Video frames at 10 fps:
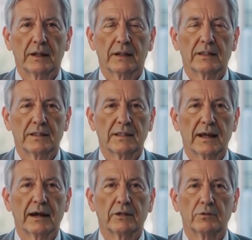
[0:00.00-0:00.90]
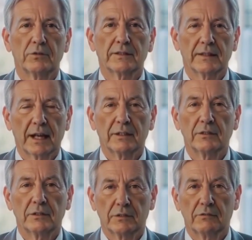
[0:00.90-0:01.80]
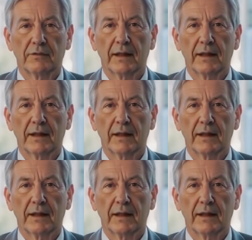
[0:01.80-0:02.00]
These natural disasters have